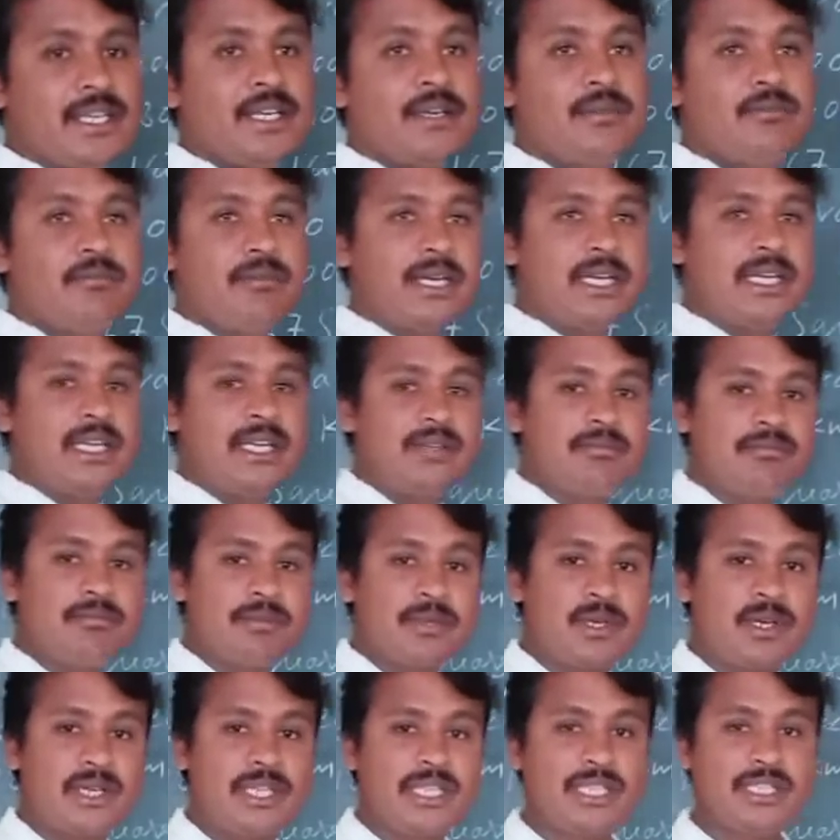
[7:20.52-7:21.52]
by
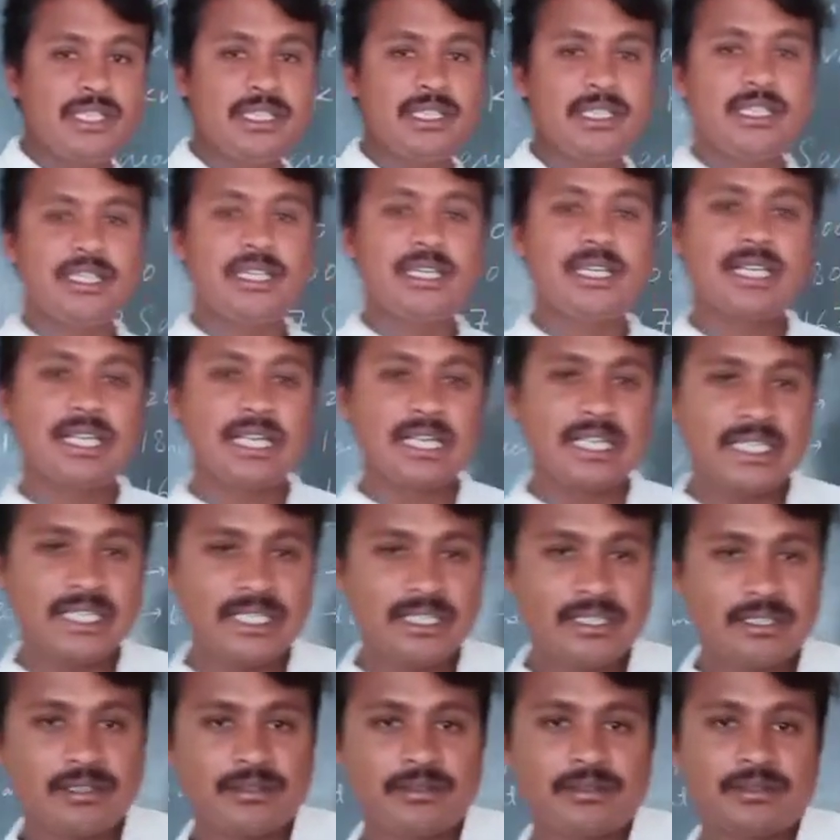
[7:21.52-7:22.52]
employing
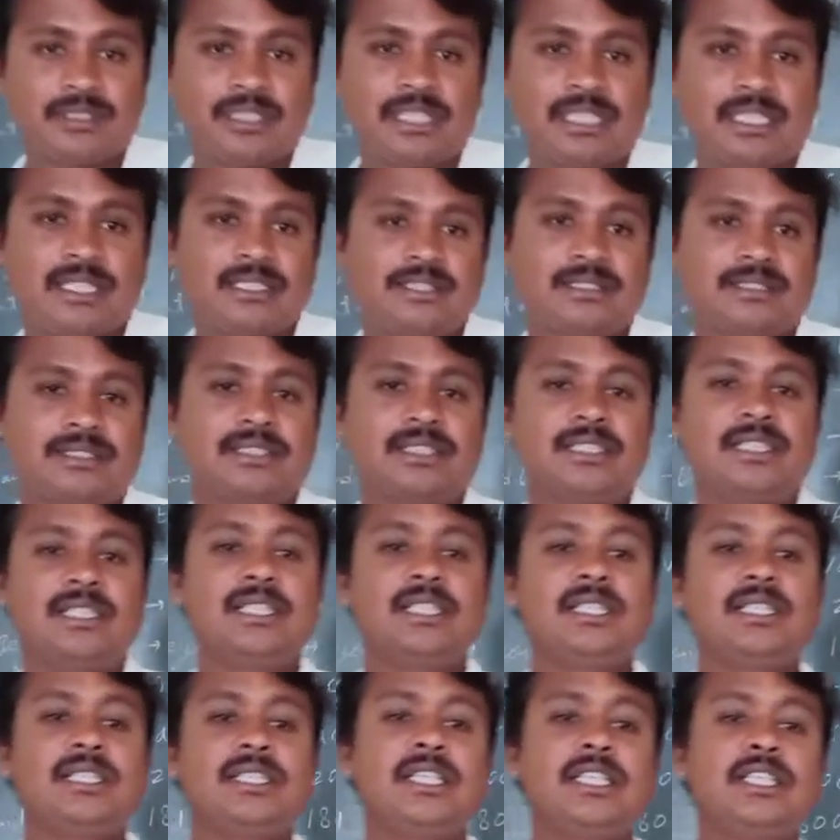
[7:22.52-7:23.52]
ring counters,
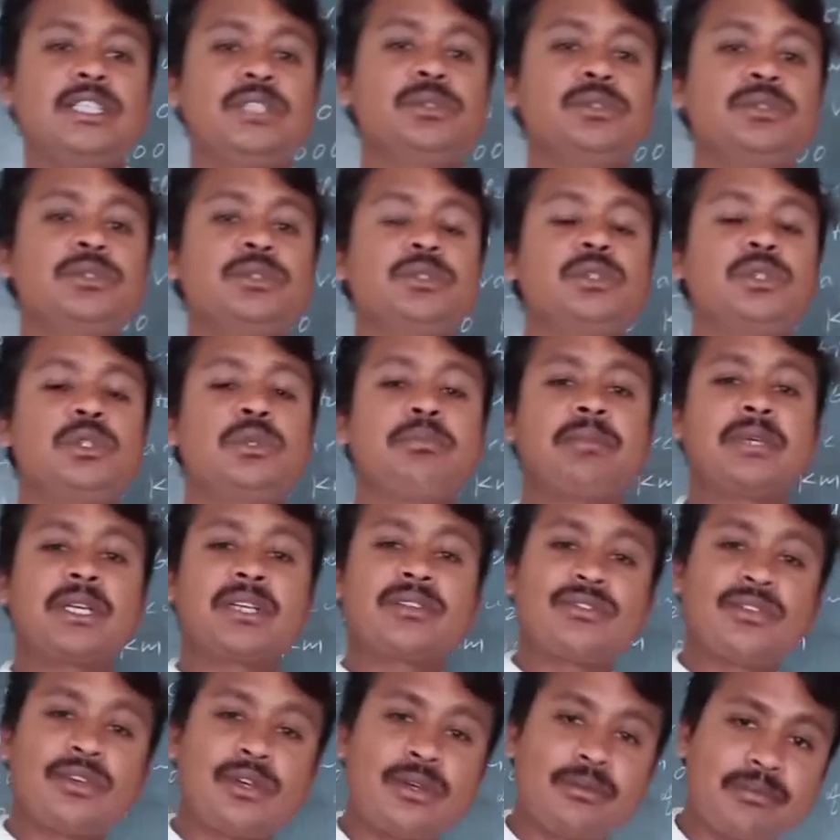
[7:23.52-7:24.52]
they use it to
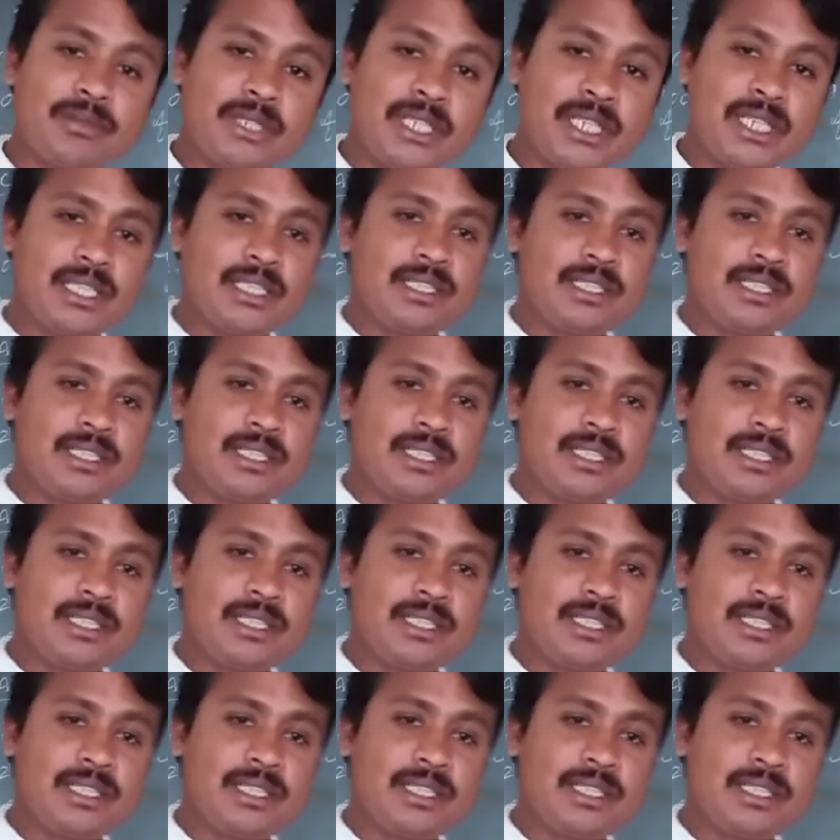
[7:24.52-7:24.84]
perform the